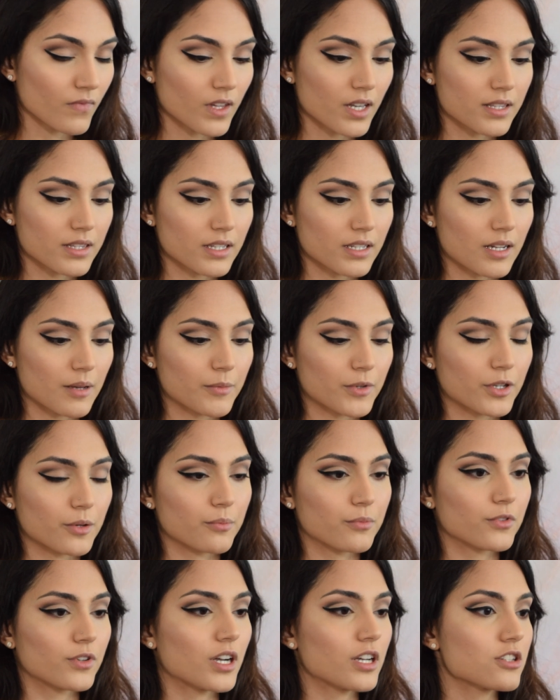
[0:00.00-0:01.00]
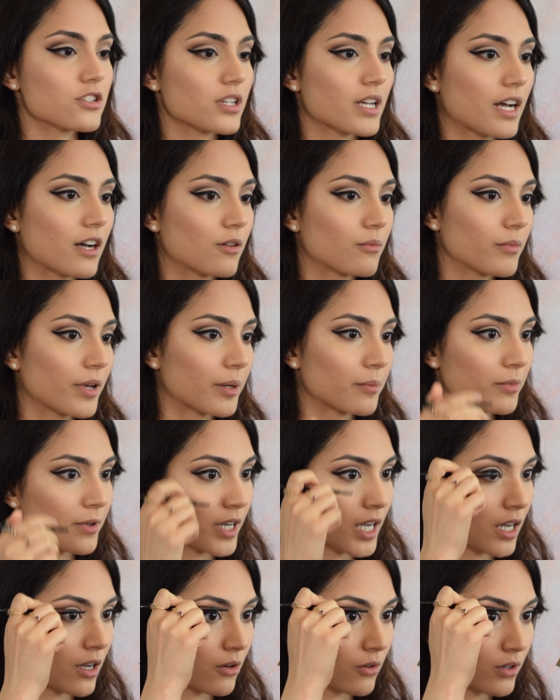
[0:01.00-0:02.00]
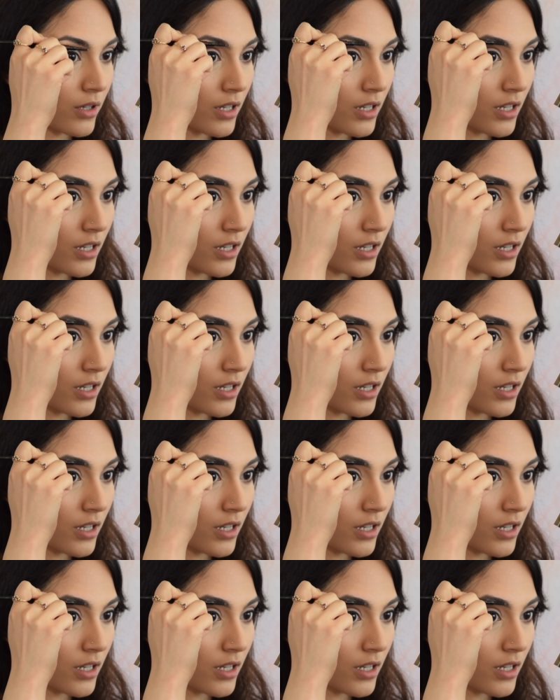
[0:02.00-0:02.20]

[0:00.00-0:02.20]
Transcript: And then I'm going to brush out my brow